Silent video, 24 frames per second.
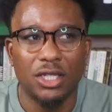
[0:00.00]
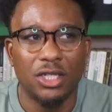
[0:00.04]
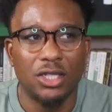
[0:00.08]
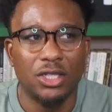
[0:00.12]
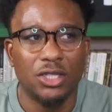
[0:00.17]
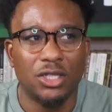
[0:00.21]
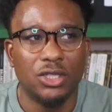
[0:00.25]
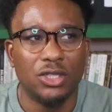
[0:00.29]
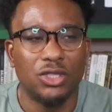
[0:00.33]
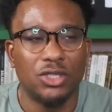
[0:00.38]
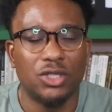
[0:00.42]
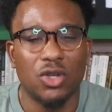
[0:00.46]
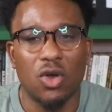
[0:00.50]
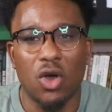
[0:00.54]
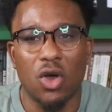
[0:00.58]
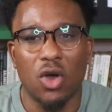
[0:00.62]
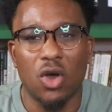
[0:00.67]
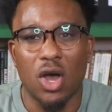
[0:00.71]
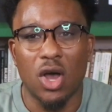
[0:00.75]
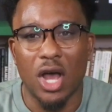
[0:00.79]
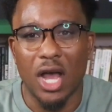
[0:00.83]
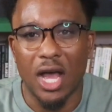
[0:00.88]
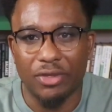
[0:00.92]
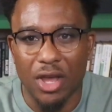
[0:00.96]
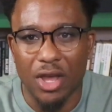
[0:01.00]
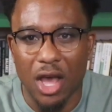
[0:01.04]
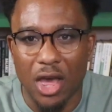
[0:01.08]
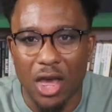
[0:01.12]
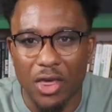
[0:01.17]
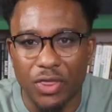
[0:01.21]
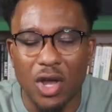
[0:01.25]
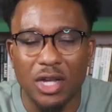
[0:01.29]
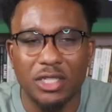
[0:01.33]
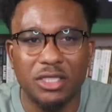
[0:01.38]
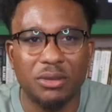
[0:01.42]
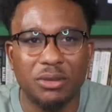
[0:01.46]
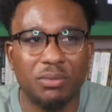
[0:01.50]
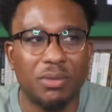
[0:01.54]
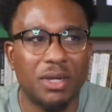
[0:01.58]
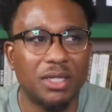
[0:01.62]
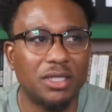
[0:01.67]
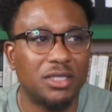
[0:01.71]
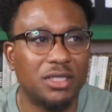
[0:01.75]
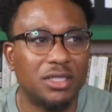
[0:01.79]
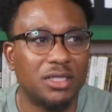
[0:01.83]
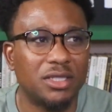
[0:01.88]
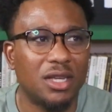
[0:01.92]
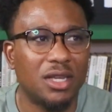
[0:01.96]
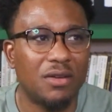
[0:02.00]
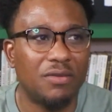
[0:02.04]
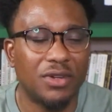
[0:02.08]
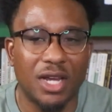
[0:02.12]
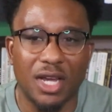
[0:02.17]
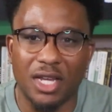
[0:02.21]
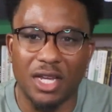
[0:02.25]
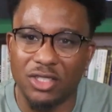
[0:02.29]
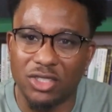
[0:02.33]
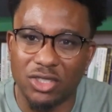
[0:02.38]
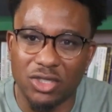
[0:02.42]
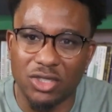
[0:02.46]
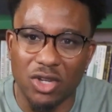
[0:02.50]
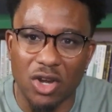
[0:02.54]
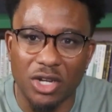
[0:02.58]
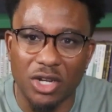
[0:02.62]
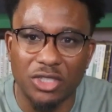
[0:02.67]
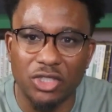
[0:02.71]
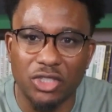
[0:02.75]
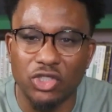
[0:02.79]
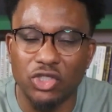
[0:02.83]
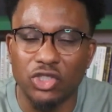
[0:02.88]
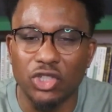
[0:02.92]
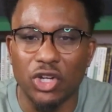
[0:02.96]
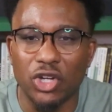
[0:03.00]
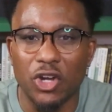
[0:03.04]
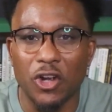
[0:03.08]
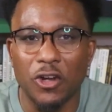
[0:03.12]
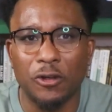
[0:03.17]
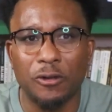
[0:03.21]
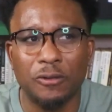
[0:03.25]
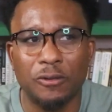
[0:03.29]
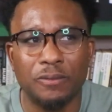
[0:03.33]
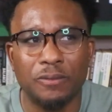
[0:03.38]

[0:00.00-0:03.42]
So I thought to myself, and I started to journal,